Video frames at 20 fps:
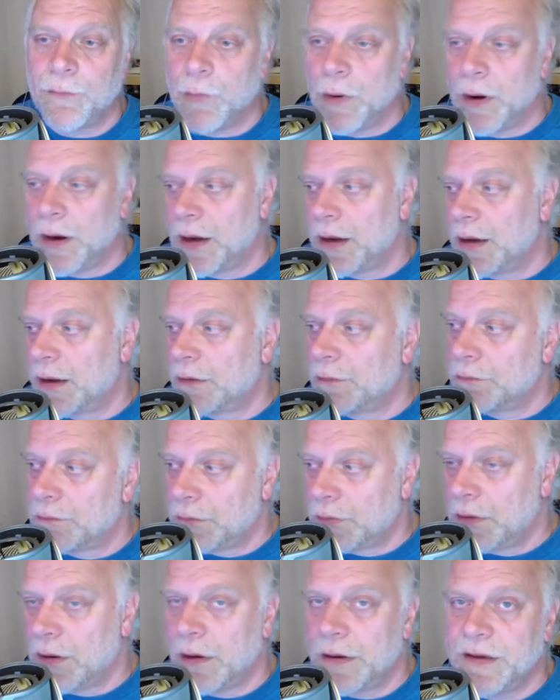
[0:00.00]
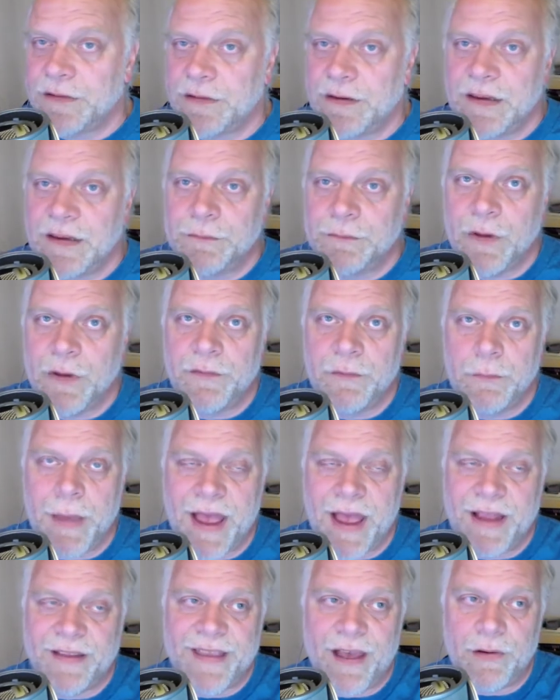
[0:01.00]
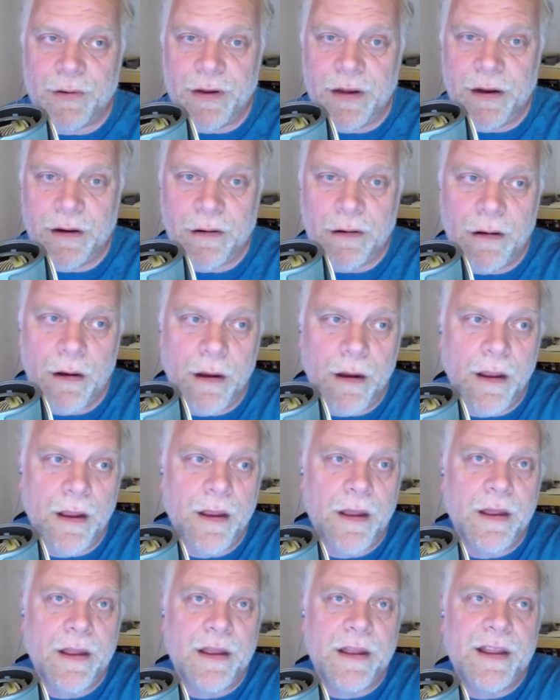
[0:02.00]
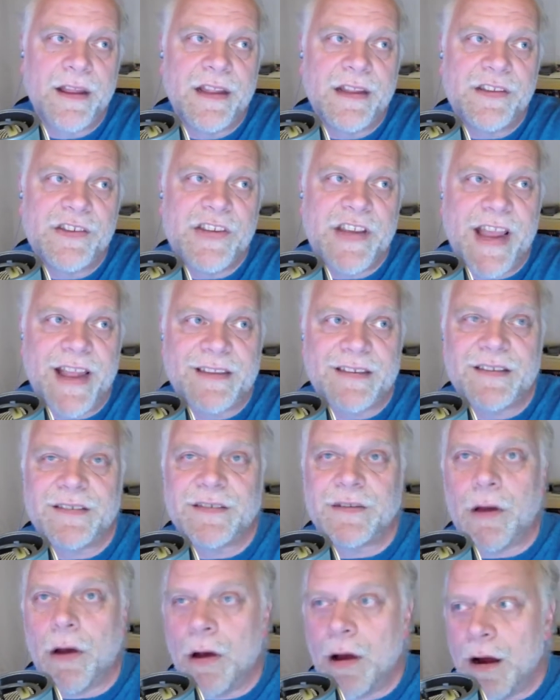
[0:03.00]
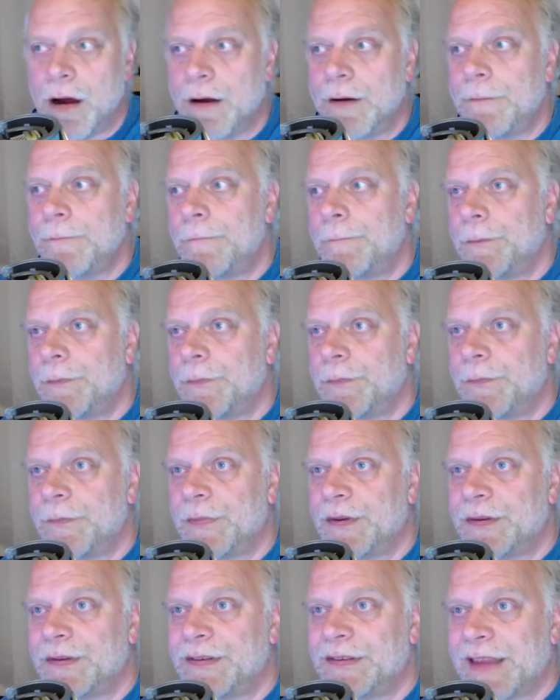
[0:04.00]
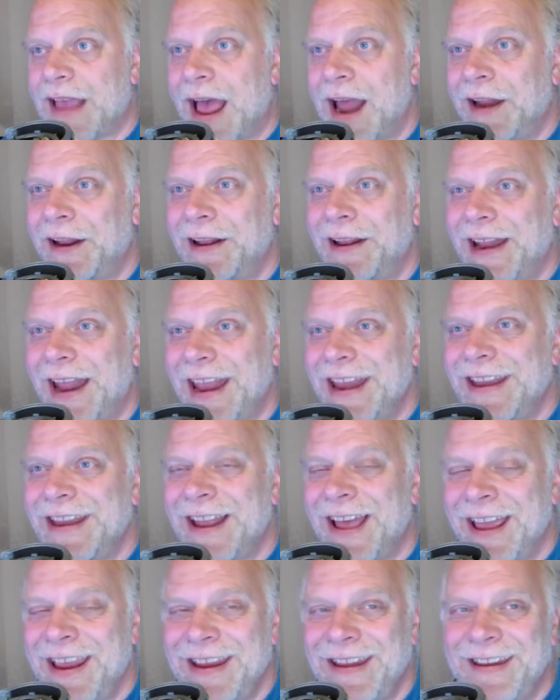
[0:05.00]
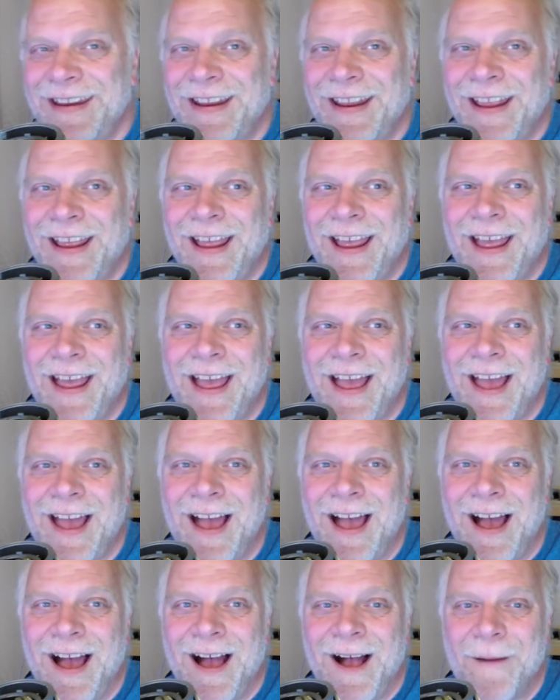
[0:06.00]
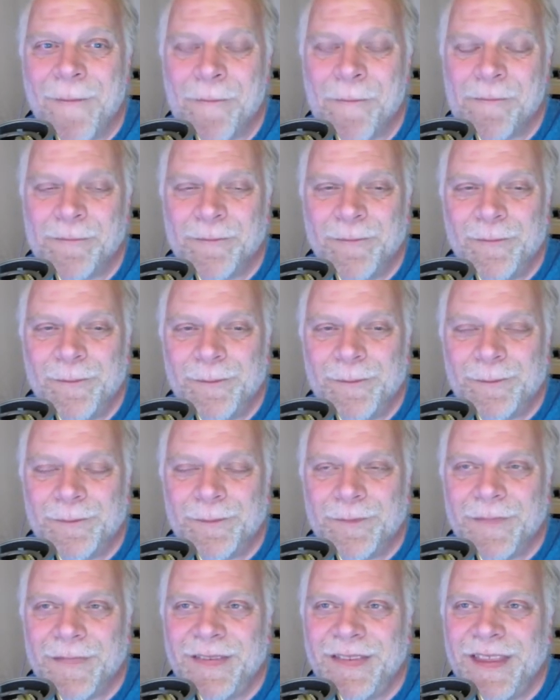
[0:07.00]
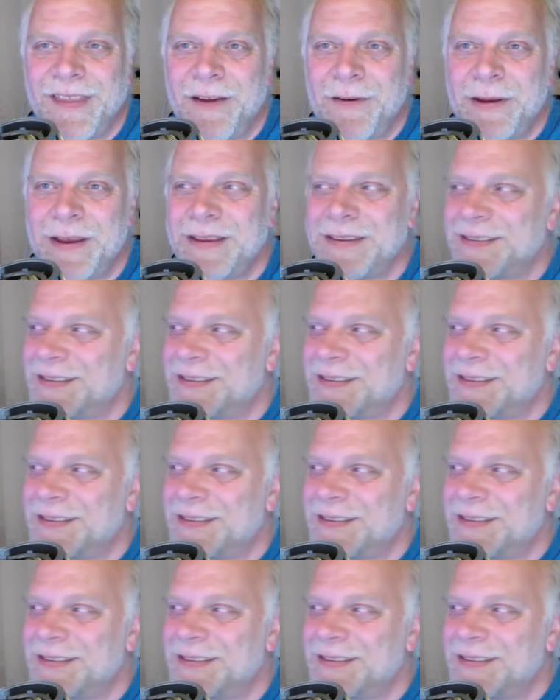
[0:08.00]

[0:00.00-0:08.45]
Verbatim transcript: we're going to, he's moving back down to here. Chances are Saturday night, I'm going